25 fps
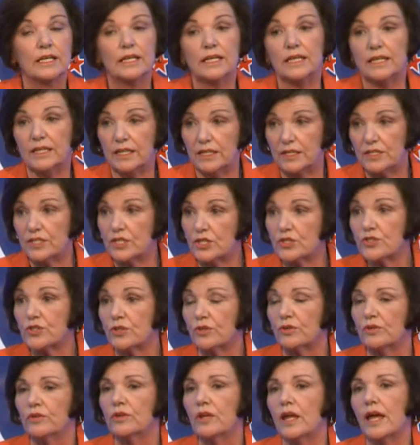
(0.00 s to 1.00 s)
In
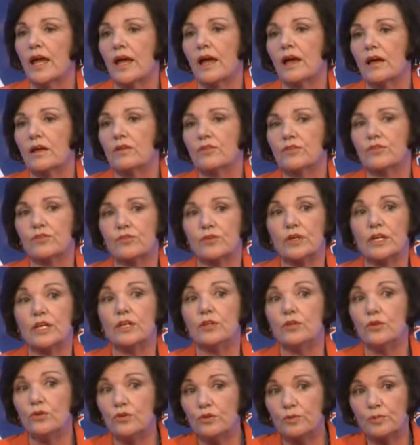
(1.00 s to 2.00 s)
addition, our three
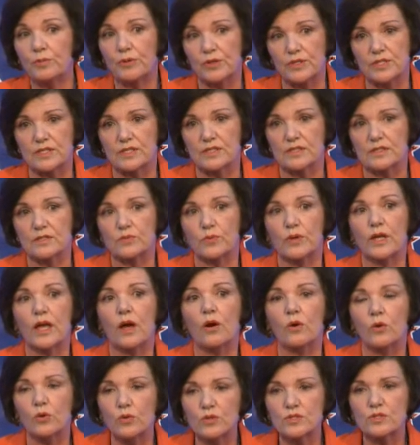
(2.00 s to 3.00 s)
youth prisons, we
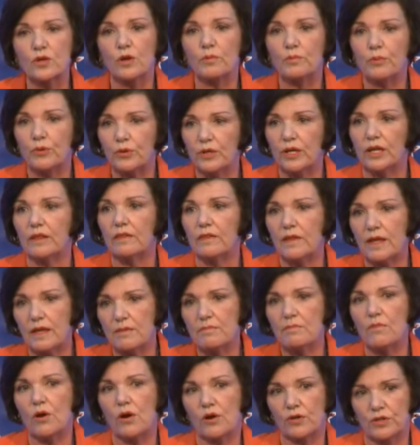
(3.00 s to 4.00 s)
are also putting
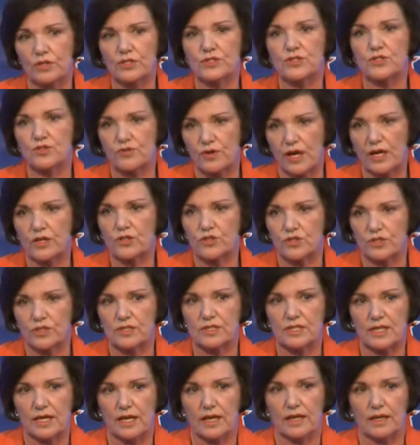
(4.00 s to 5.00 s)
them on a structured
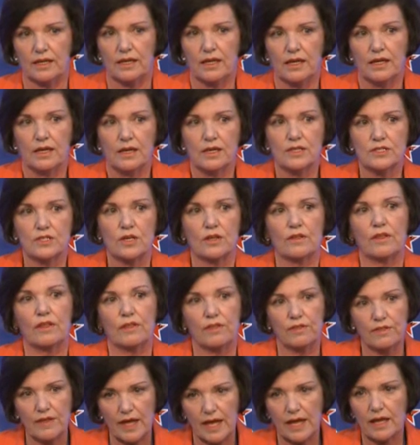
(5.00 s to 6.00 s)
day so
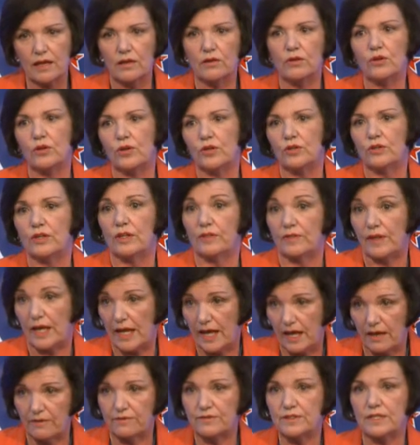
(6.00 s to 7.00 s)
that they learn that they
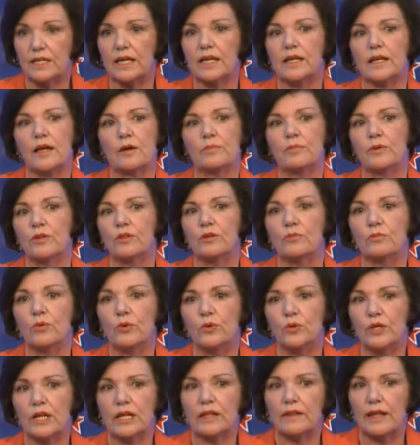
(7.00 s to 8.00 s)
have to get up in the
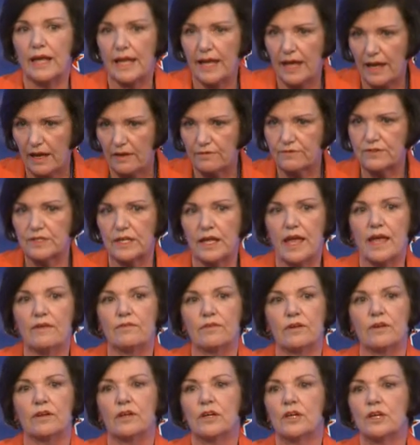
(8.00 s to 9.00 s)
morning, they have to have
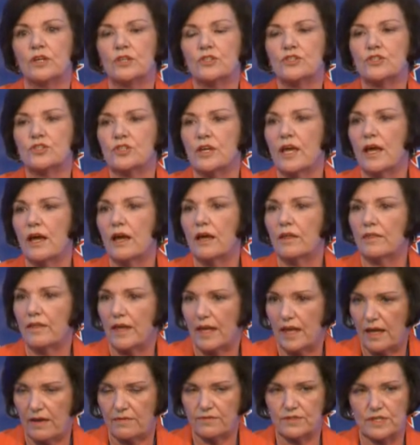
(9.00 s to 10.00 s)
a shower,
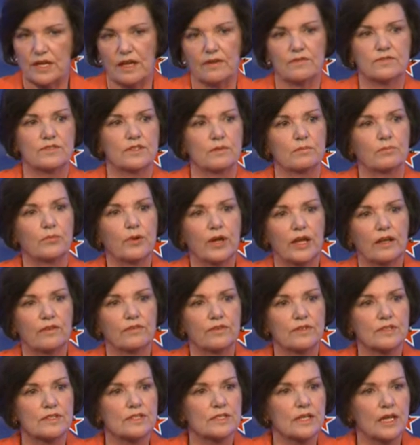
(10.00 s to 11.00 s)
they have to have some
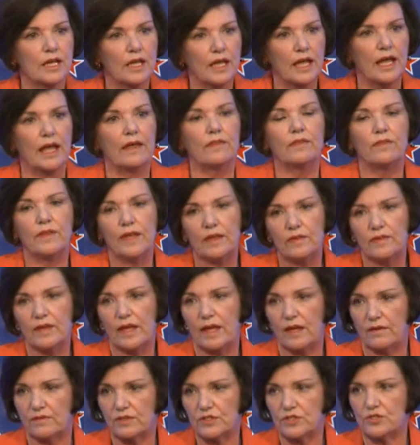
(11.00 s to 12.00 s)
breakfast, and then they
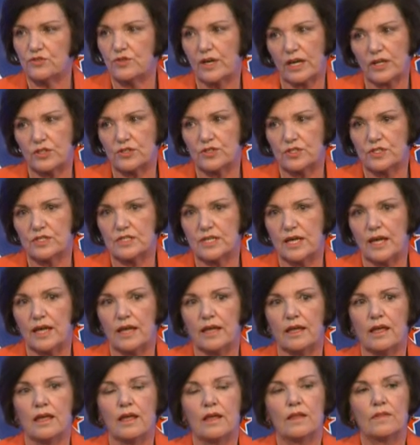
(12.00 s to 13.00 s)
have a structured
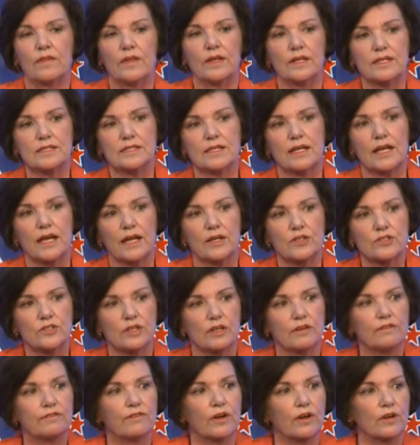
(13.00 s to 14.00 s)
day that is
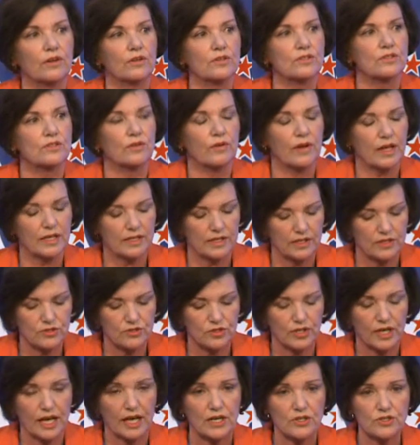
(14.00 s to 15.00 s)
largely focused around
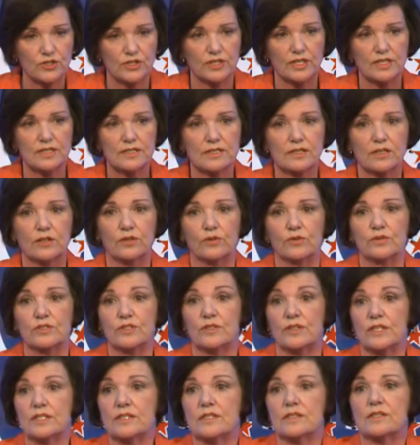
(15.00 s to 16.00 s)
education and skills.
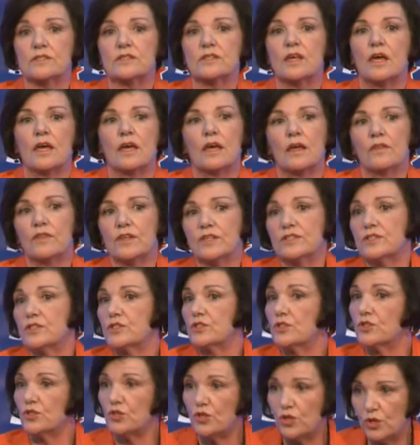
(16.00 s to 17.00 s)
This is this
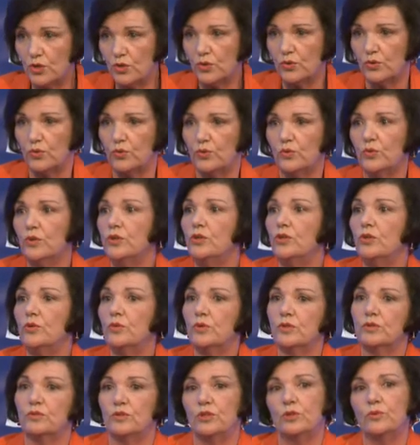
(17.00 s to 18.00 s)
is new. You
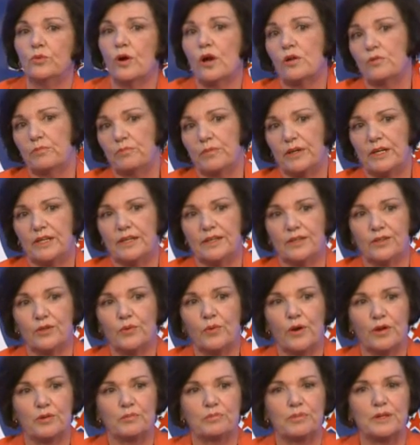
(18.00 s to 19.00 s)
would you won't be you
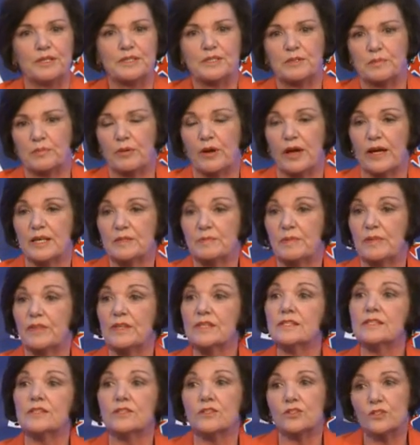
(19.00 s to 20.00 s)
won't be surprised, but
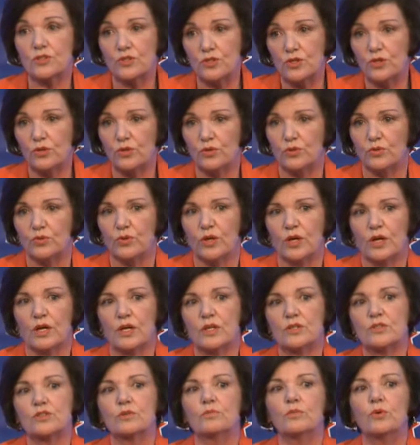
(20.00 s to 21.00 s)
this is new
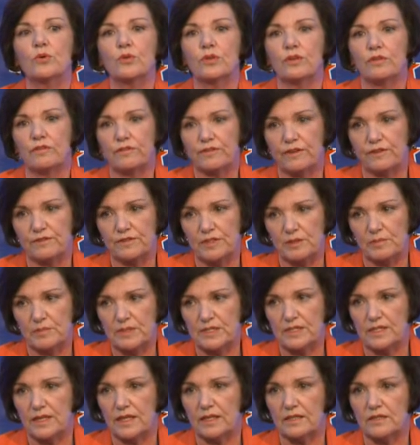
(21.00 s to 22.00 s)
to more than
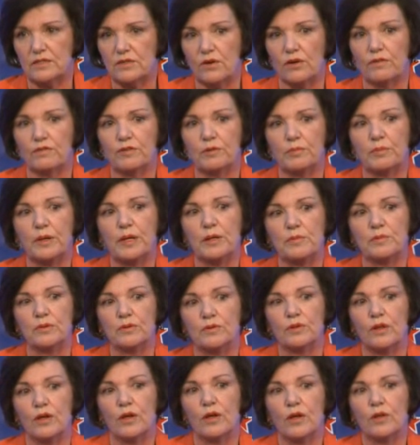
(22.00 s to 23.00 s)
50% of the
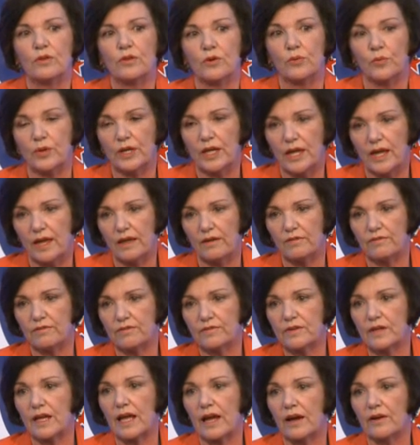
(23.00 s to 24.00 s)
people that we
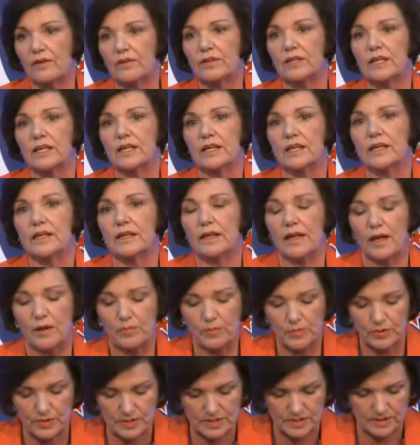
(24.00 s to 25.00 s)
have currently in our
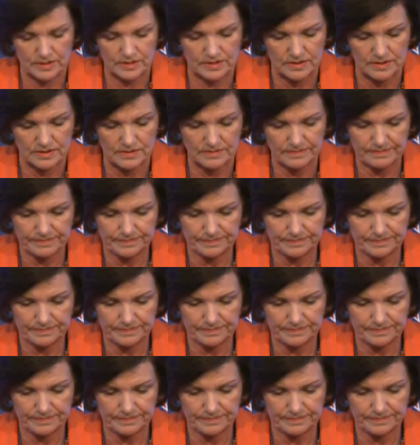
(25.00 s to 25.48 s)
prisons.